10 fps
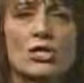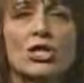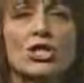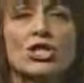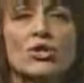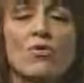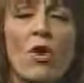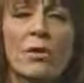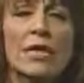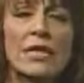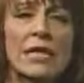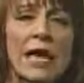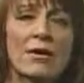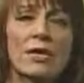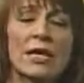tissue. Bromelain and
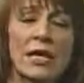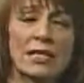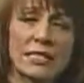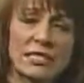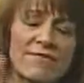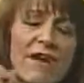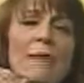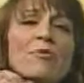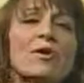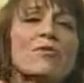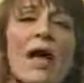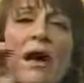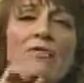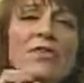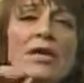nattokinase eats fibrin
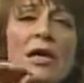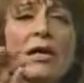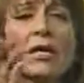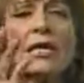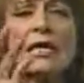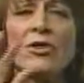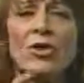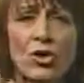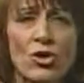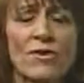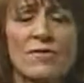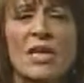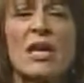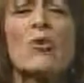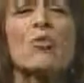around the, uh, the
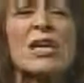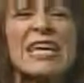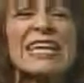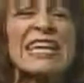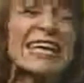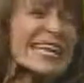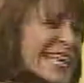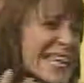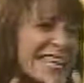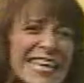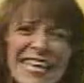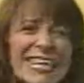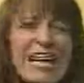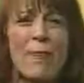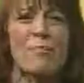nerves. We can
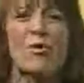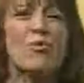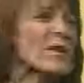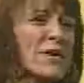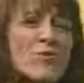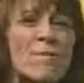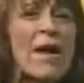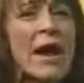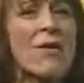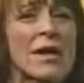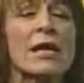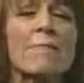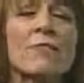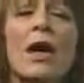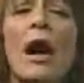eat it up. We can repair
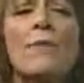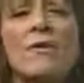it. I'm